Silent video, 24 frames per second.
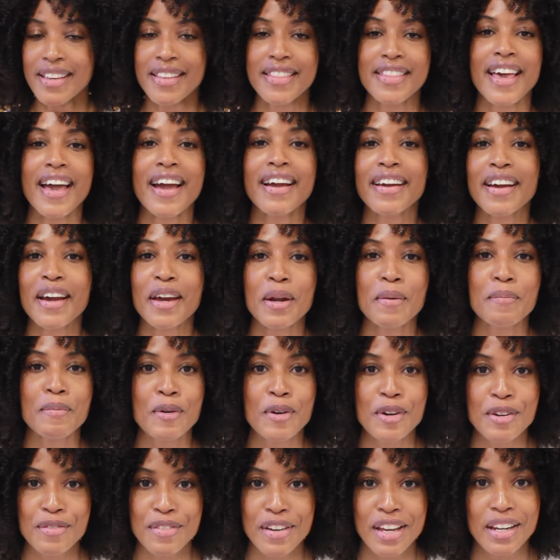that kind of
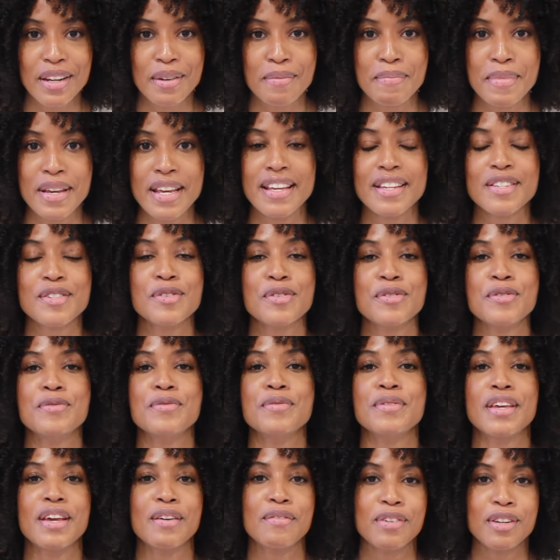motivated me
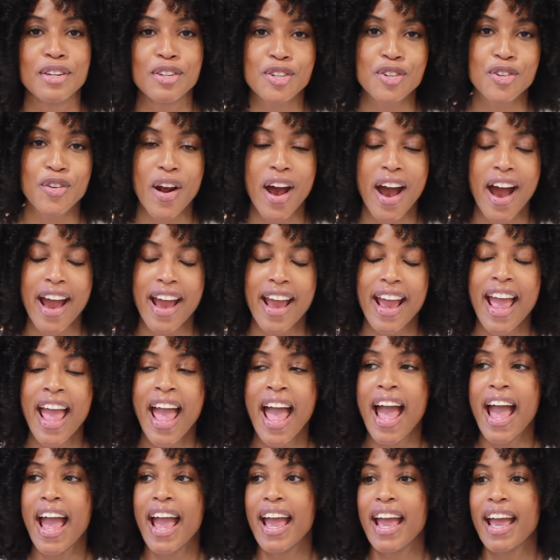to give it a try.
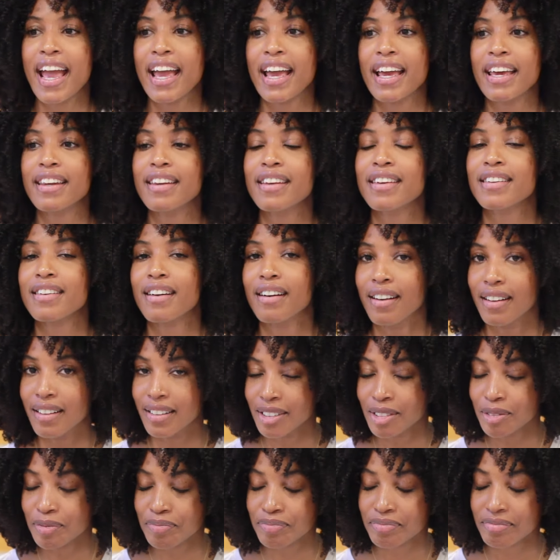And
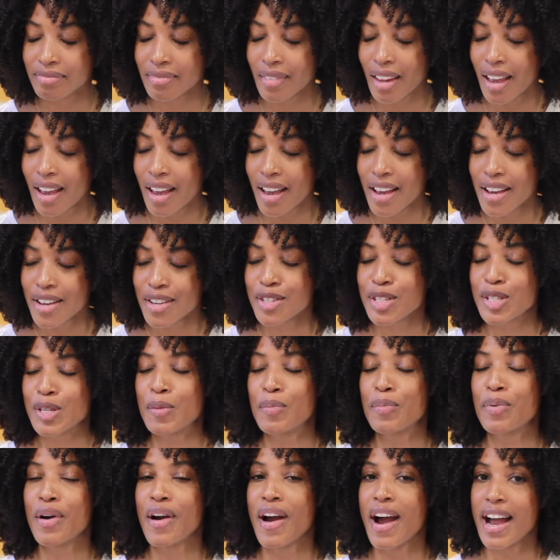y'all,
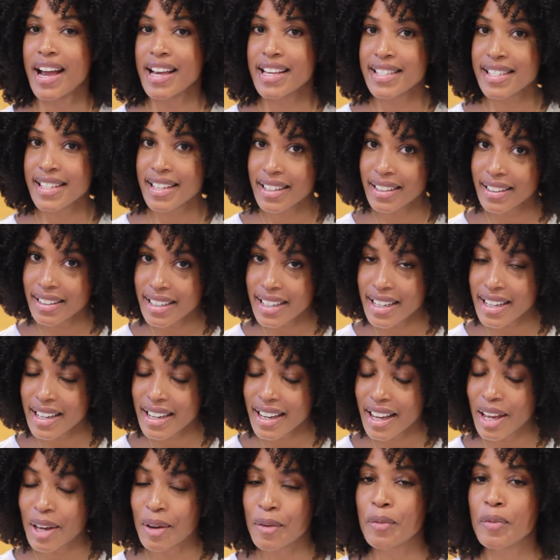
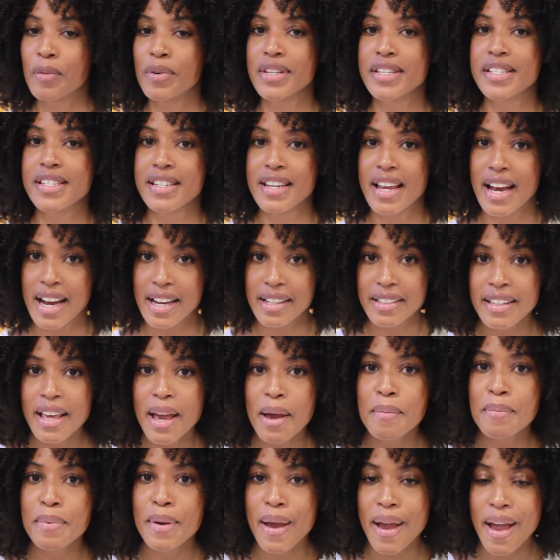surprisingly, it was not
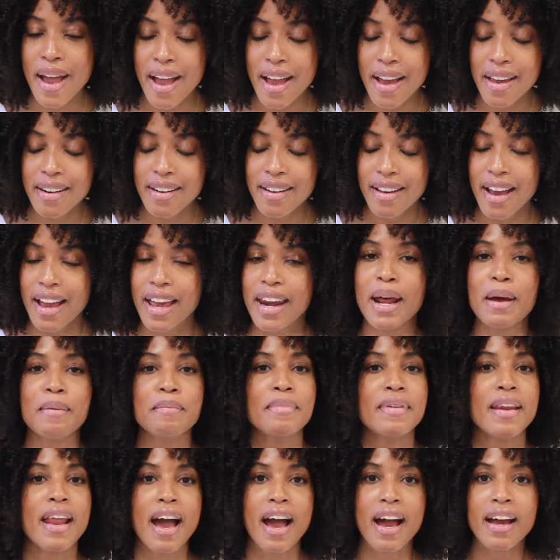that bad, and
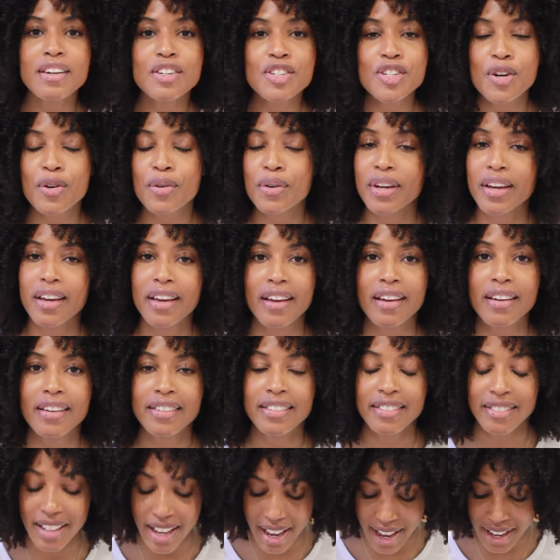I'm not
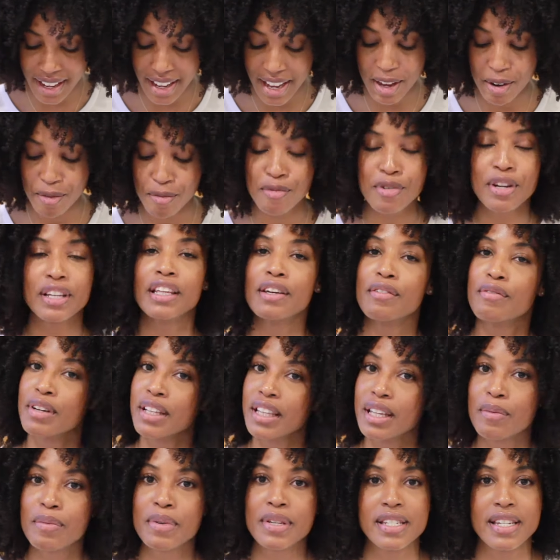joking. Like, it
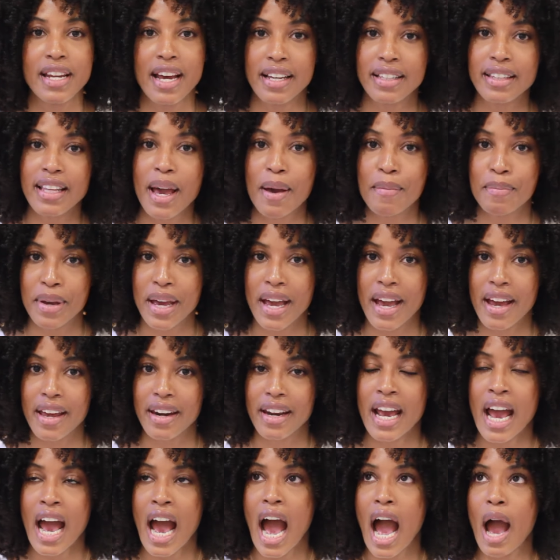really was not that
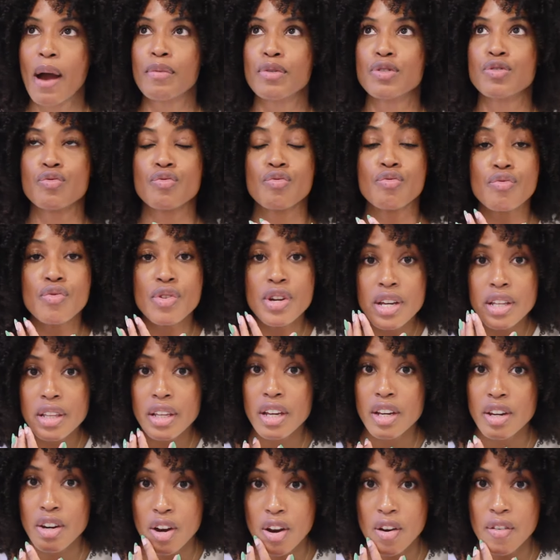bad. I was
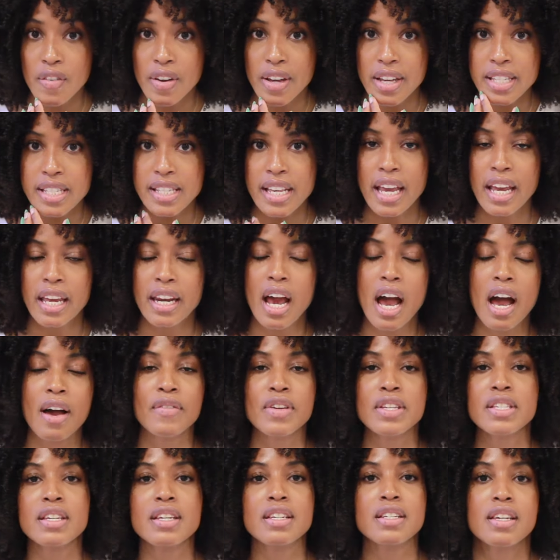really nervous, and
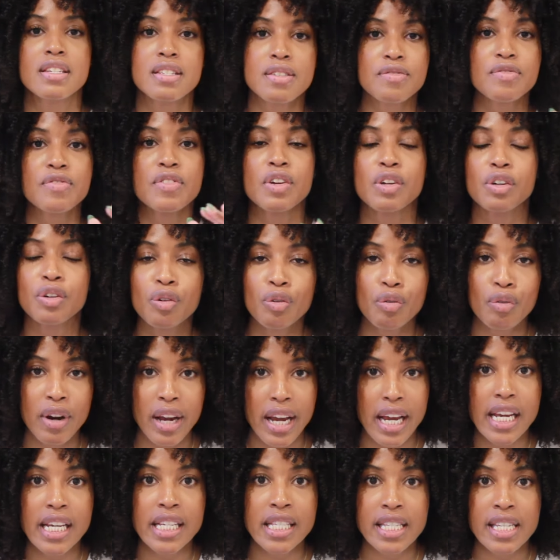obviously it doesn't feel
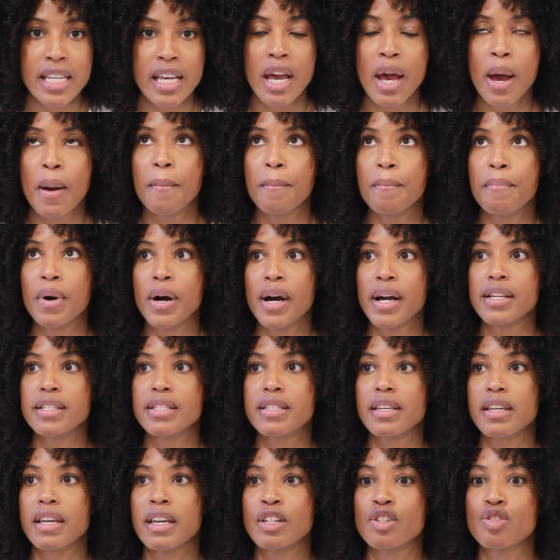great,
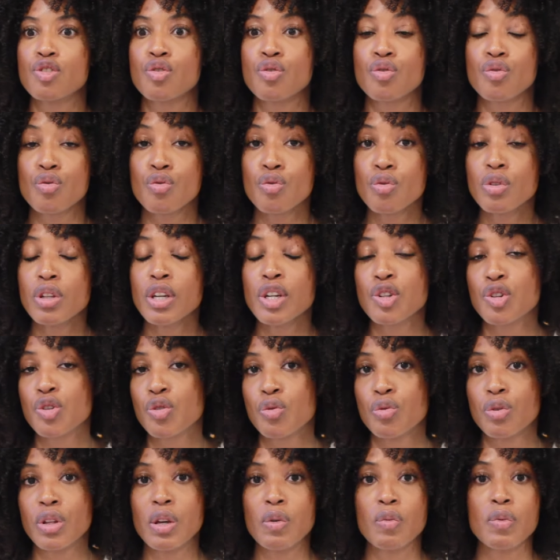but it truly
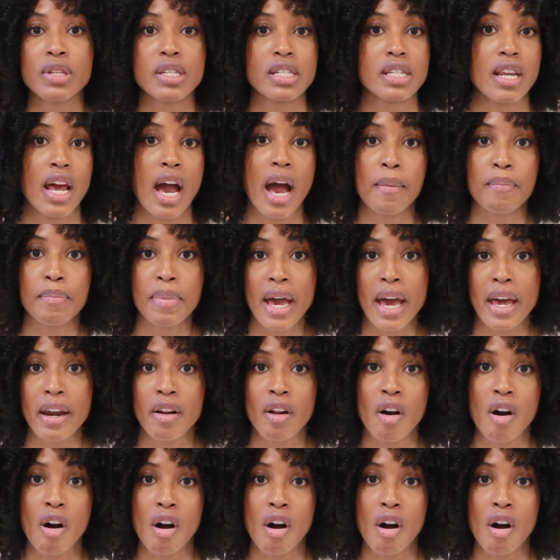was not bad at